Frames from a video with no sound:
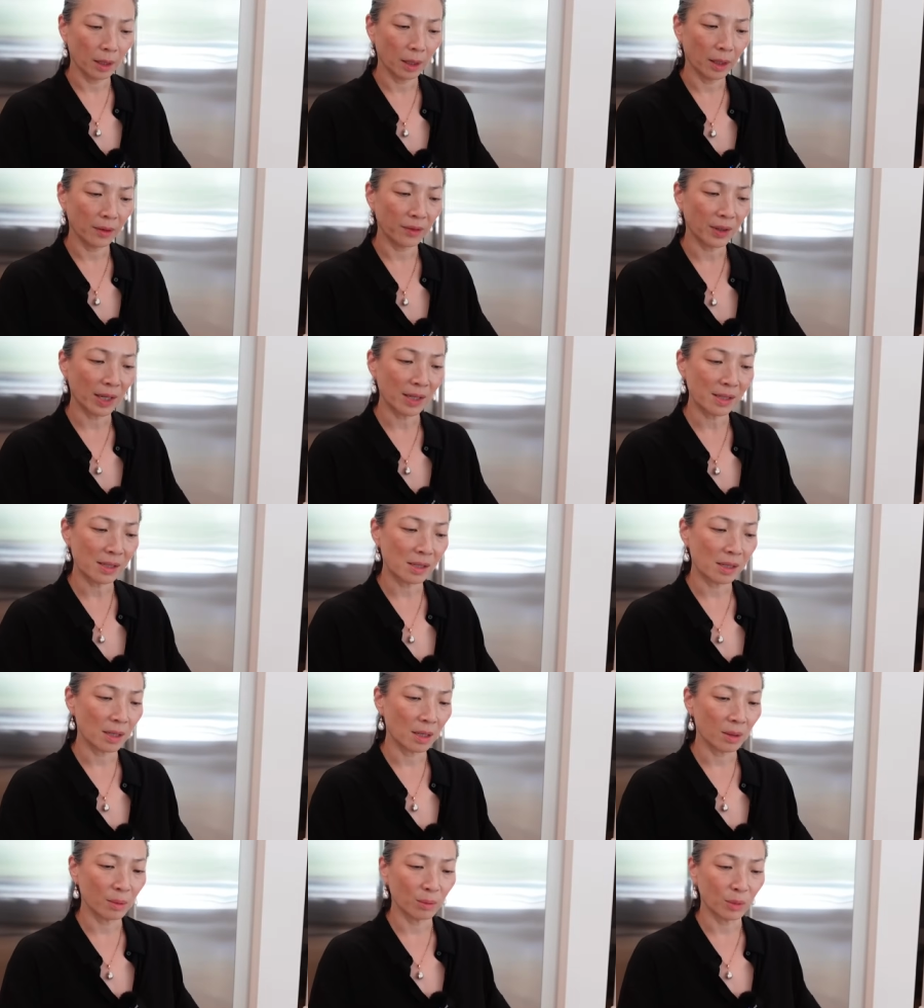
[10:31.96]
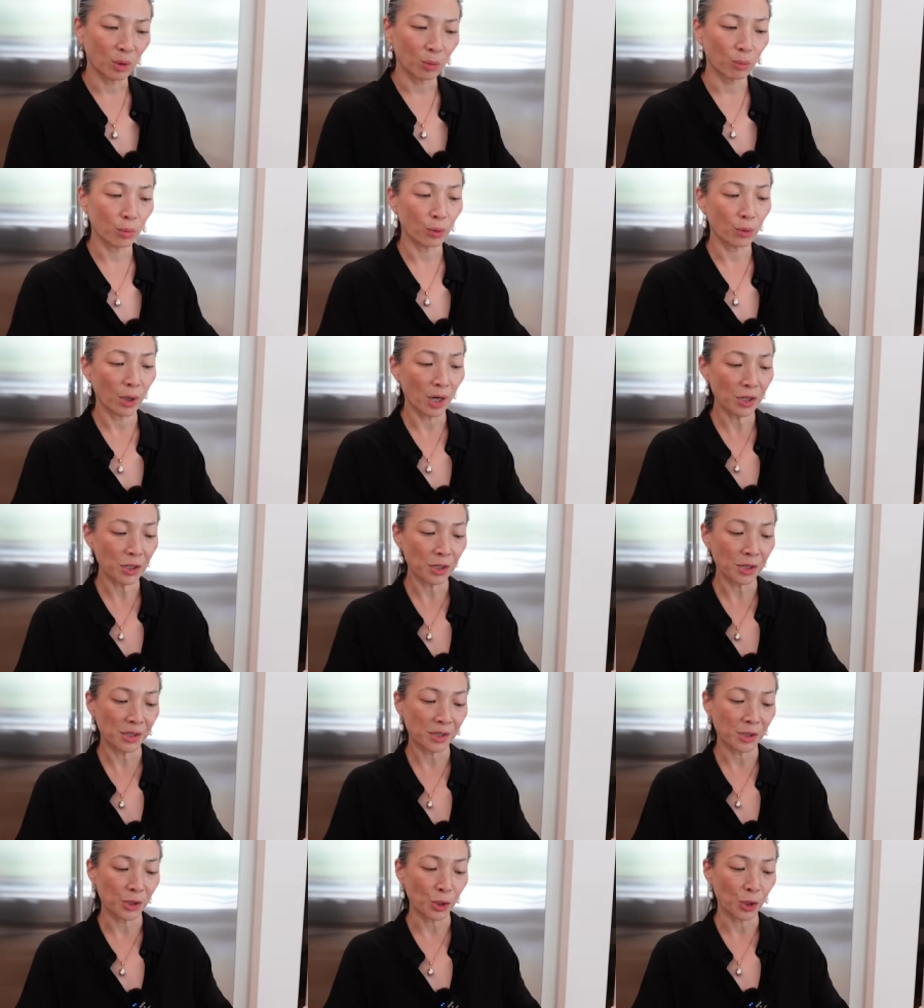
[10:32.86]
I've got some
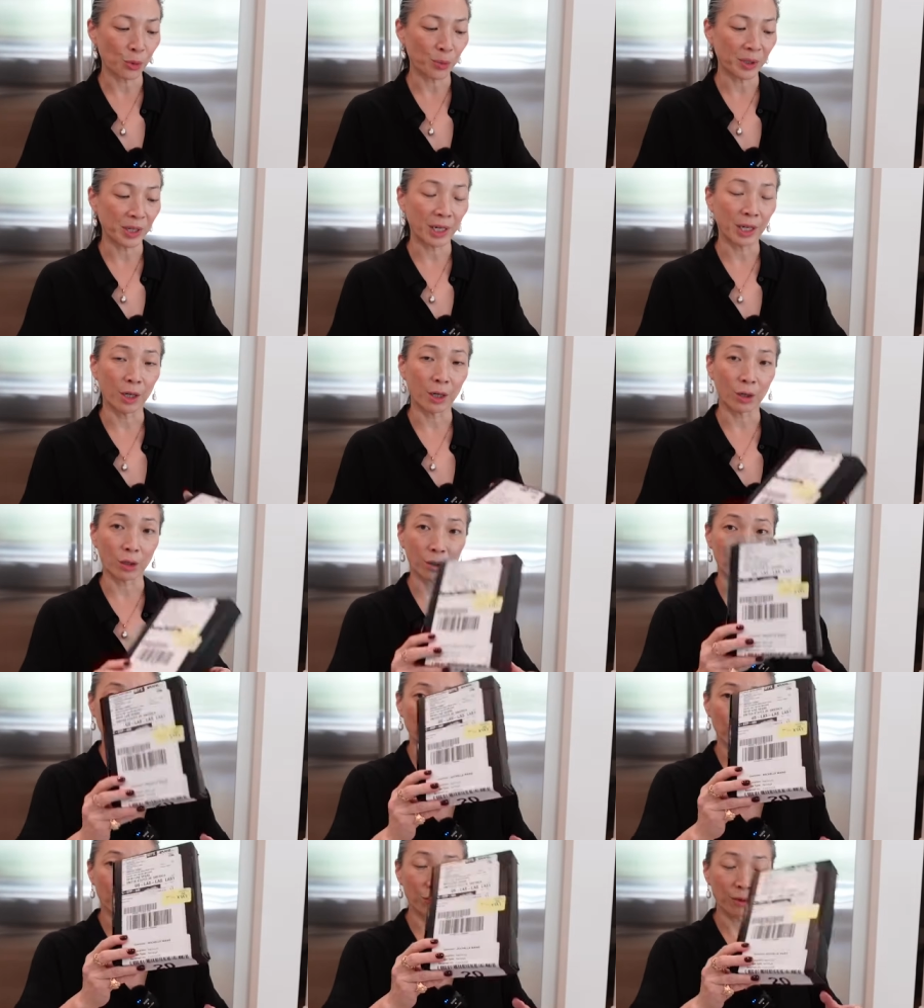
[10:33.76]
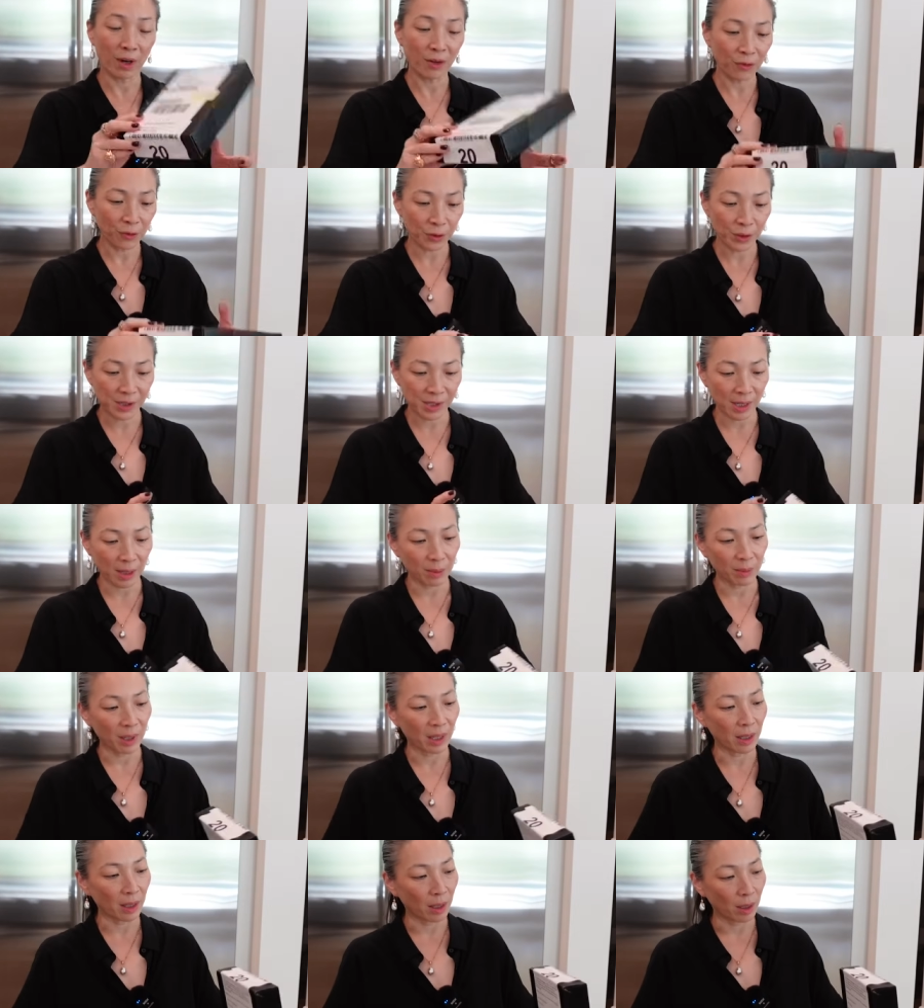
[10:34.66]
brushes to open here. Rephr sent
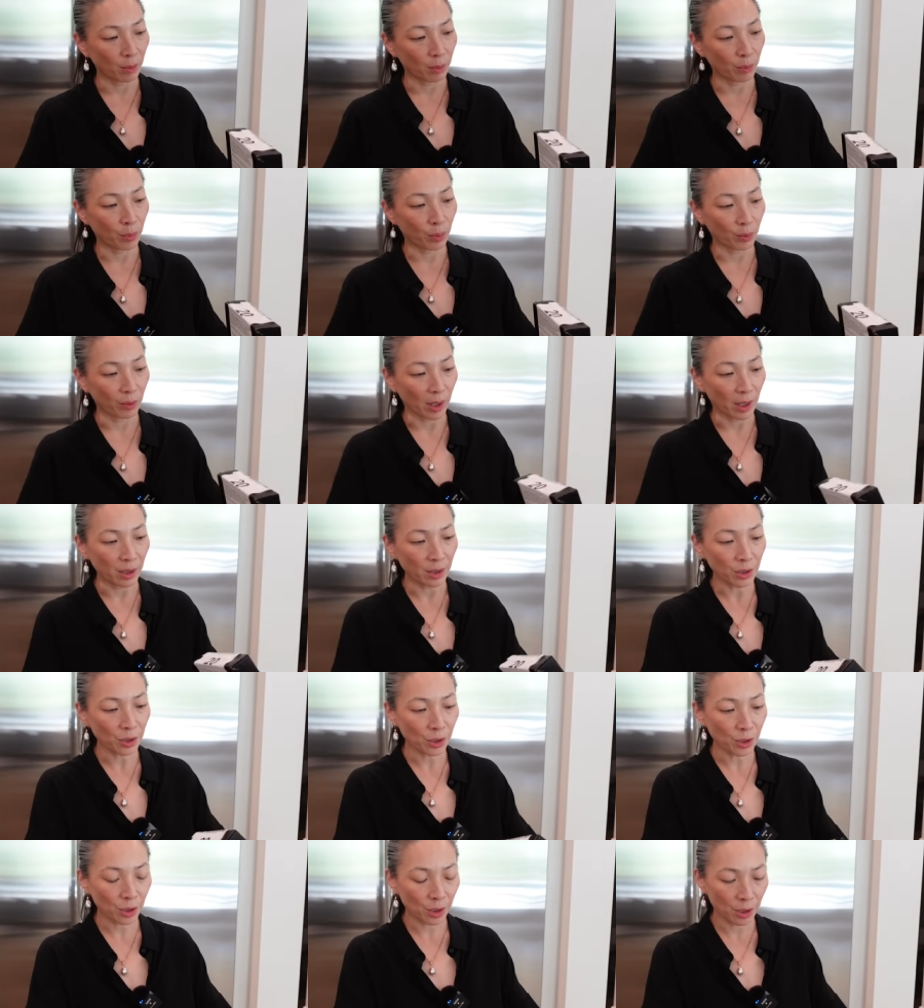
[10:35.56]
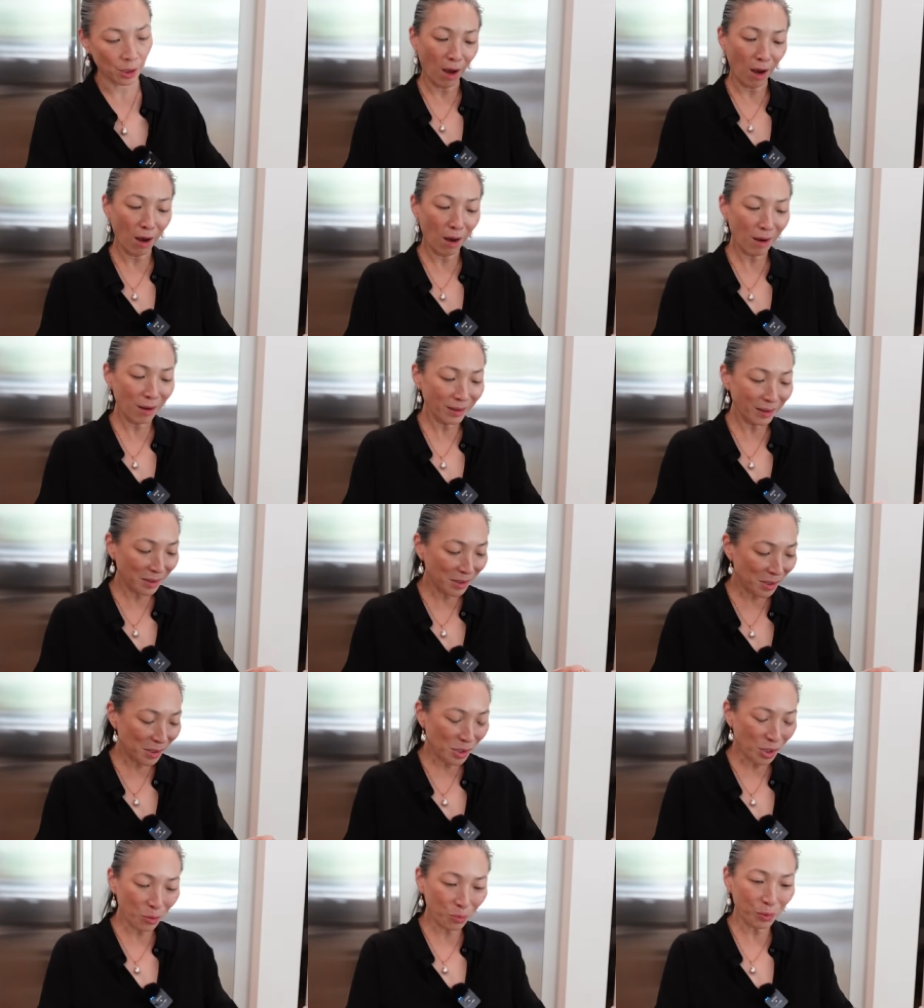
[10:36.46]
me a brush. Oh, this
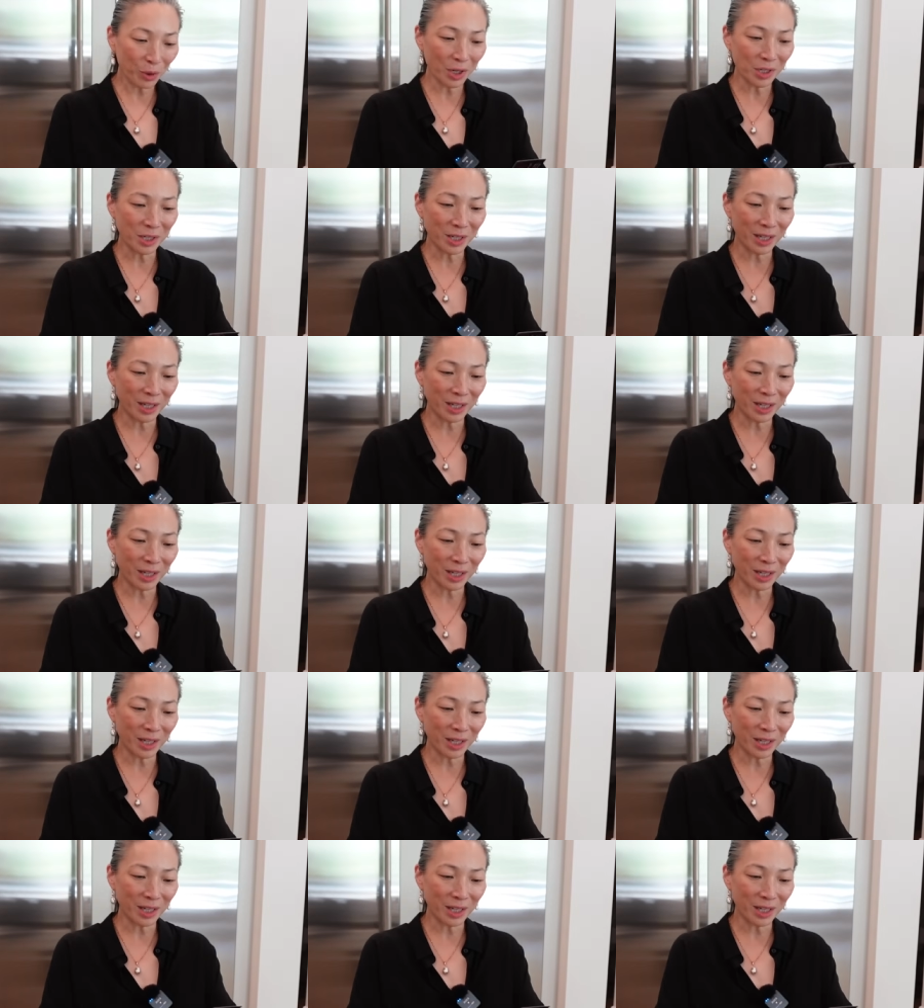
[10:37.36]
is their brush